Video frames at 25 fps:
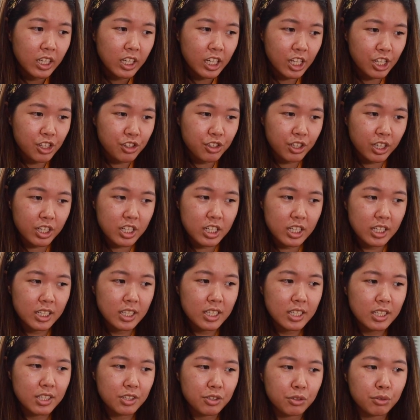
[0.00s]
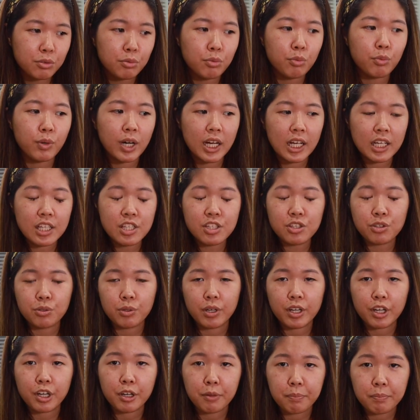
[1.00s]
instructions. So once you
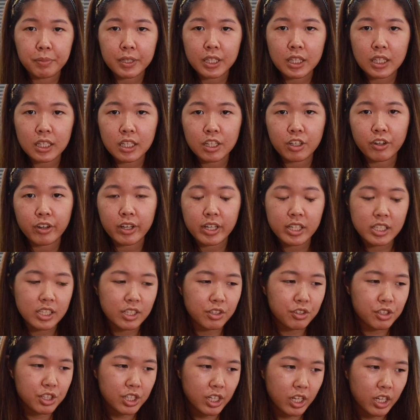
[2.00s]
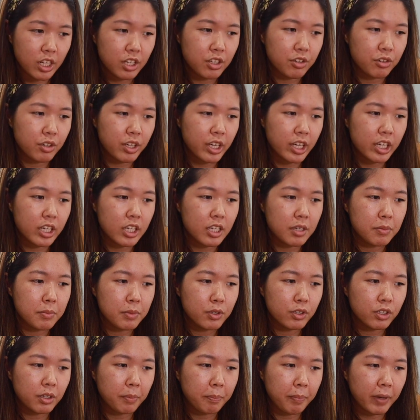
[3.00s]
have completed your Excel sheet, you can
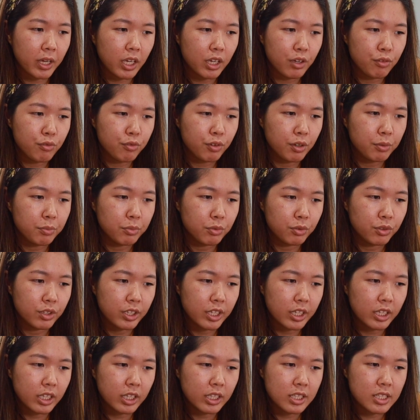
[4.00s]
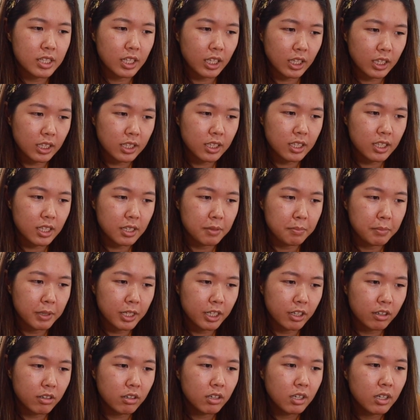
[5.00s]
email the packing form to the stated
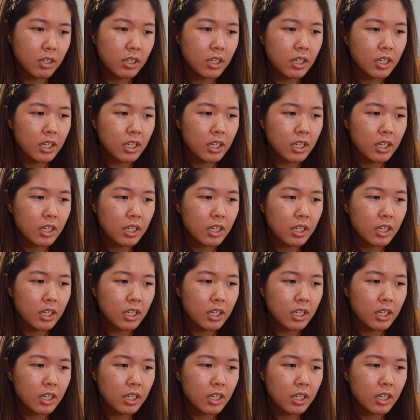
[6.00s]
email.